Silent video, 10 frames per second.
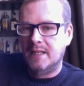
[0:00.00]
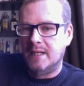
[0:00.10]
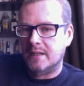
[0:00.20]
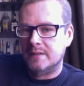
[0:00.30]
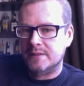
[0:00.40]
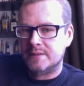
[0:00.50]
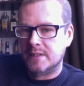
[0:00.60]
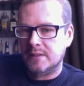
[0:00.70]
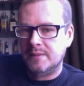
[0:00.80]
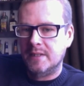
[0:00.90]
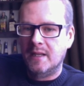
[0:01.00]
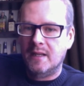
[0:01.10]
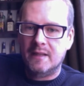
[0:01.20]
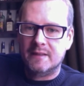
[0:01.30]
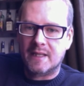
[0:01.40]
Hello, YouTube.
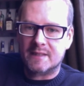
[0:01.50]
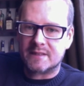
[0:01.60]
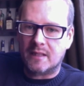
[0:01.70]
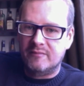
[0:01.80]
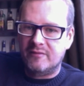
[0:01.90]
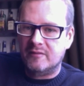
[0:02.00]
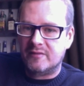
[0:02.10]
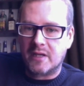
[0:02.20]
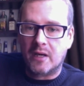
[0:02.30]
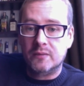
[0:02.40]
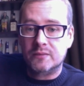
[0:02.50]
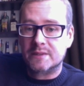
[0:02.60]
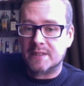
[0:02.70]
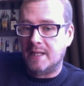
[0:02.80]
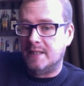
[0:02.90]
Yes, I'm full of a cold
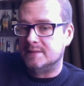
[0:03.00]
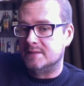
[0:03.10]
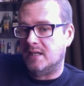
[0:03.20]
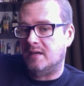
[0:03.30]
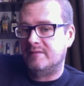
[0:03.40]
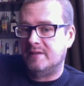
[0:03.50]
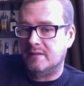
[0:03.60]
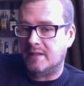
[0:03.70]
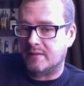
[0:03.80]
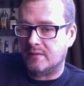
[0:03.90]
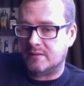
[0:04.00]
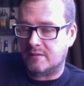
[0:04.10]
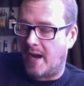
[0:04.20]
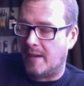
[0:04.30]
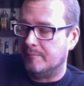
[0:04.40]
and I feel like
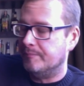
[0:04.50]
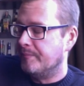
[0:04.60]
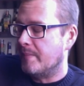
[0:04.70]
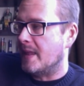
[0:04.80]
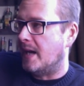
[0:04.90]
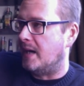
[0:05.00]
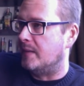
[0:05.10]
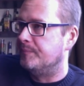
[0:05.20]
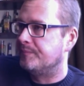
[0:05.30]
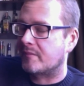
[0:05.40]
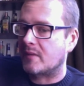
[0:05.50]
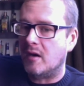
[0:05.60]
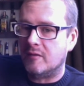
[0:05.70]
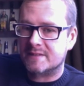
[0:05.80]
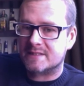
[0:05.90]
crap. Um,
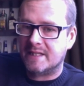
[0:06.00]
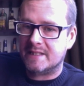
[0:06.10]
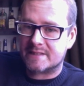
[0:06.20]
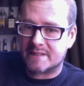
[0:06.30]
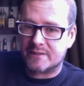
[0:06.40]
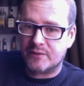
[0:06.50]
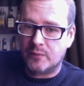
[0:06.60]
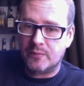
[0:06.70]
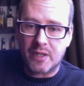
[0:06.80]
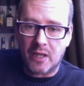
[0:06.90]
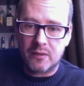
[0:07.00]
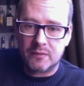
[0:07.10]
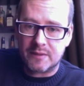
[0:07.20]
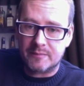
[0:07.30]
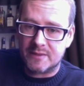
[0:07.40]
obviously, it's just a normal
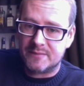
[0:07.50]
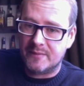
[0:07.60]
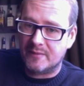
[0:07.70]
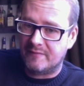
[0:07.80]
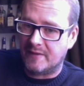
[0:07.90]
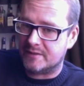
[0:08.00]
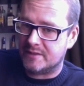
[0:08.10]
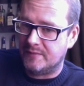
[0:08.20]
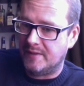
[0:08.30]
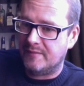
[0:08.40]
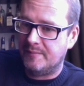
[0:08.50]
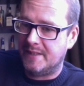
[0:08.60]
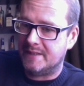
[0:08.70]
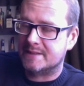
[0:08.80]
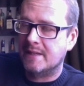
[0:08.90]
cold that most people can function with,
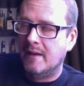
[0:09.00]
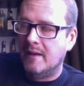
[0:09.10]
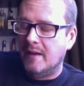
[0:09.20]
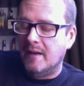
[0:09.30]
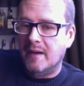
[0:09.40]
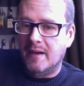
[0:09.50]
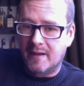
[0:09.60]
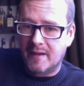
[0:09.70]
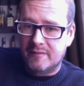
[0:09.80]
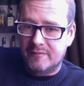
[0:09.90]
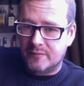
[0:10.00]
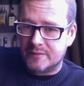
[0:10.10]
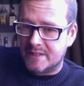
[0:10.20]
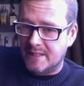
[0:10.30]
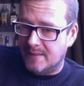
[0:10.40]
but I
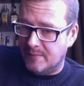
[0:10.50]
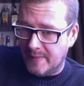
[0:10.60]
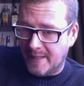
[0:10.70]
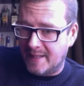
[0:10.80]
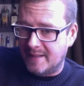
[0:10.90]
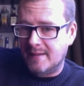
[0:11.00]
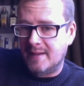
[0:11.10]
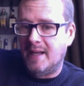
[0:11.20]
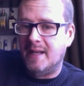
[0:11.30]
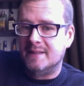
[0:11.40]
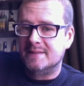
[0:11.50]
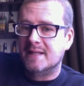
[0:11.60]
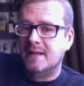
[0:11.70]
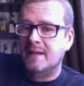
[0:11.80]
unfortunately am bad and